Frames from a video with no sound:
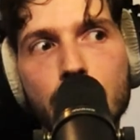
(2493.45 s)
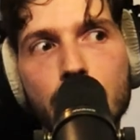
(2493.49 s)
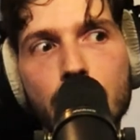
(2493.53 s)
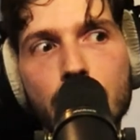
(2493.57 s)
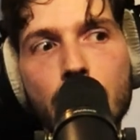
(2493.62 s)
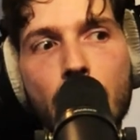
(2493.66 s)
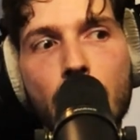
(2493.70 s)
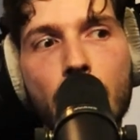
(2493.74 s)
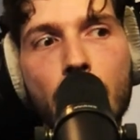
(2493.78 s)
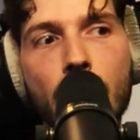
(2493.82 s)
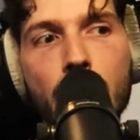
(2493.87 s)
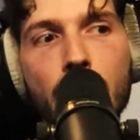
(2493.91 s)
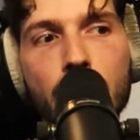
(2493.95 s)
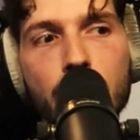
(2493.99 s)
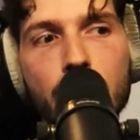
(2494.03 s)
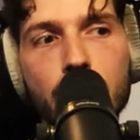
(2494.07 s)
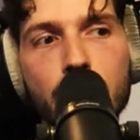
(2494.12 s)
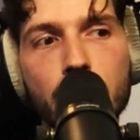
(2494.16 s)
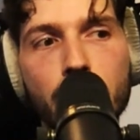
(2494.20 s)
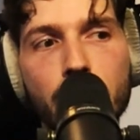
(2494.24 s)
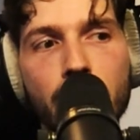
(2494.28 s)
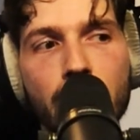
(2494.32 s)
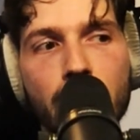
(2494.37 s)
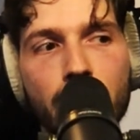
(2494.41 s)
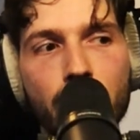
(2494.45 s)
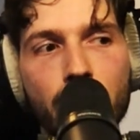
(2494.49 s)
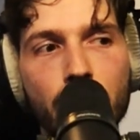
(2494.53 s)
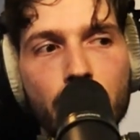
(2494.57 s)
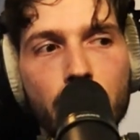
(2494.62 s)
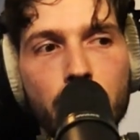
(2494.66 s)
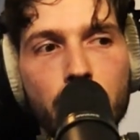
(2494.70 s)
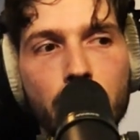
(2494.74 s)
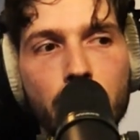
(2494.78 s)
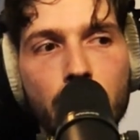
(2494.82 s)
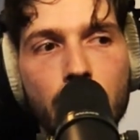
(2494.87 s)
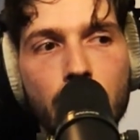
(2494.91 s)
I used to play
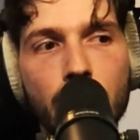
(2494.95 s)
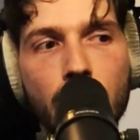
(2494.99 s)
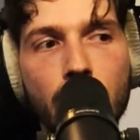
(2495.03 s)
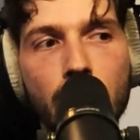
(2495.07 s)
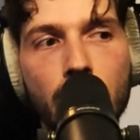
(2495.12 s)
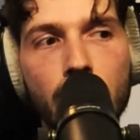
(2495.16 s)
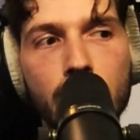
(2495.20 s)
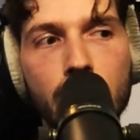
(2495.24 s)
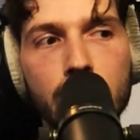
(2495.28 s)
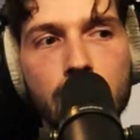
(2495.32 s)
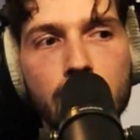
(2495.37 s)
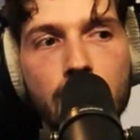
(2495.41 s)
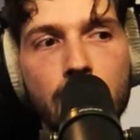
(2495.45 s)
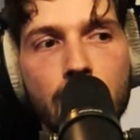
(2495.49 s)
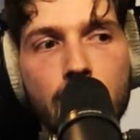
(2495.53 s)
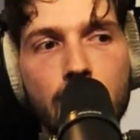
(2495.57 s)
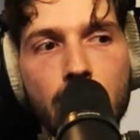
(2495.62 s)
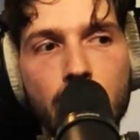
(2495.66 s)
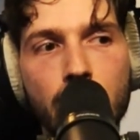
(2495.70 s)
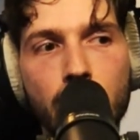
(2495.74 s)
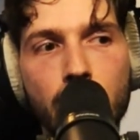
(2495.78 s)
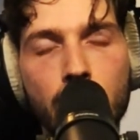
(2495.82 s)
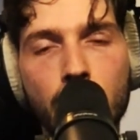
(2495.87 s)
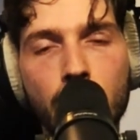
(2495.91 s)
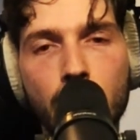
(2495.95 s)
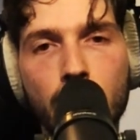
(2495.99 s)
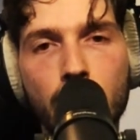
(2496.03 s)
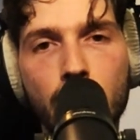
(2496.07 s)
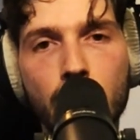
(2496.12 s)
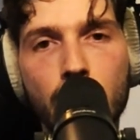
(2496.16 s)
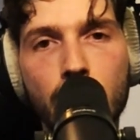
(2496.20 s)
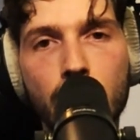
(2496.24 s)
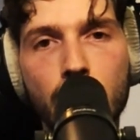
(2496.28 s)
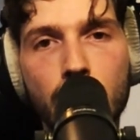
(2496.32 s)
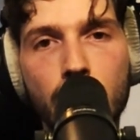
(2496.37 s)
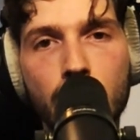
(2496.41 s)
football a long time.
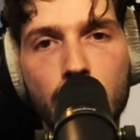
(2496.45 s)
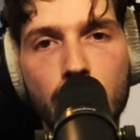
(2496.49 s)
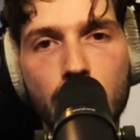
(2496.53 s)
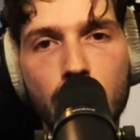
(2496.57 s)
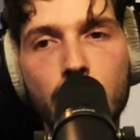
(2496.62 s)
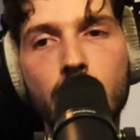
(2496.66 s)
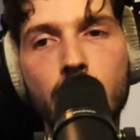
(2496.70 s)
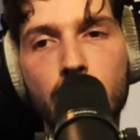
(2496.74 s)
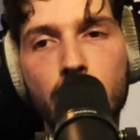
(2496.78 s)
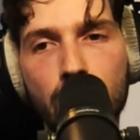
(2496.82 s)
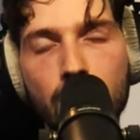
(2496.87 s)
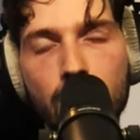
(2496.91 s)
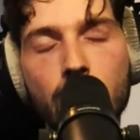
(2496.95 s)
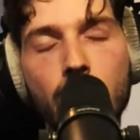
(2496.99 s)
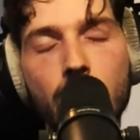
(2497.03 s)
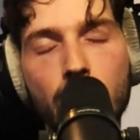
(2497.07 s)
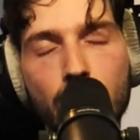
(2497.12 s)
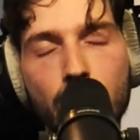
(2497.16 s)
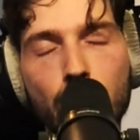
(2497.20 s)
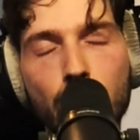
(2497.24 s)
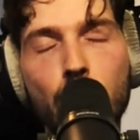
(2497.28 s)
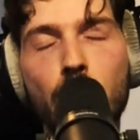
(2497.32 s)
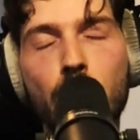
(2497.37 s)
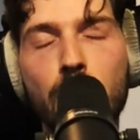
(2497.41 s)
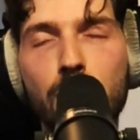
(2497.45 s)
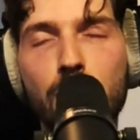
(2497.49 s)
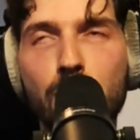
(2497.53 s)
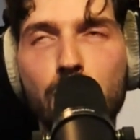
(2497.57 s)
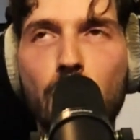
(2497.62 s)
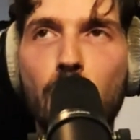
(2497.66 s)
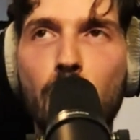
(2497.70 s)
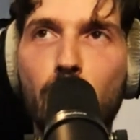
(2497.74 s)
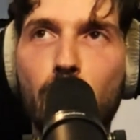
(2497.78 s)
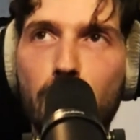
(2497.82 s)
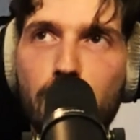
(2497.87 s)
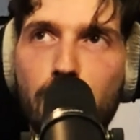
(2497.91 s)
Like,
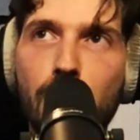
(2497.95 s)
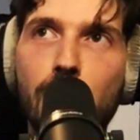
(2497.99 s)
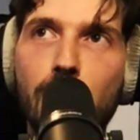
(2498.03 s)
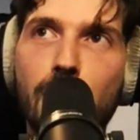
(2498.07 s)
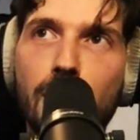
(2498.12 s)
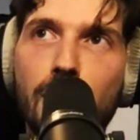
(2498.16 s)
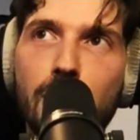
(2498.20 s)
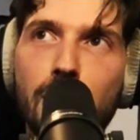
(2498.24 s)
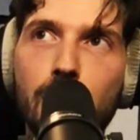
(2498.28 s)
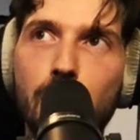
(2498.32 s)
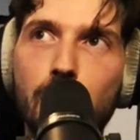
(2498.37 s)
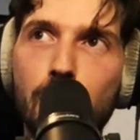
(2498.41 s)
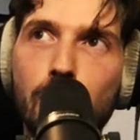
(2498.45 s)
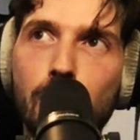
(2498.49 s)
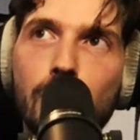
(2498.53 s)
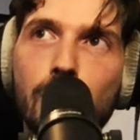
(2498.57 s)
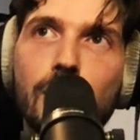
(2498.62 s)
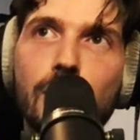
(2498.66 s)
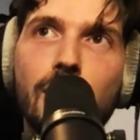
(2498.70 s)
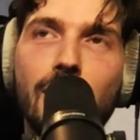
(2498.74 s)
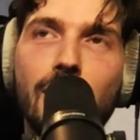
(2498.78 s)
that would be like cool.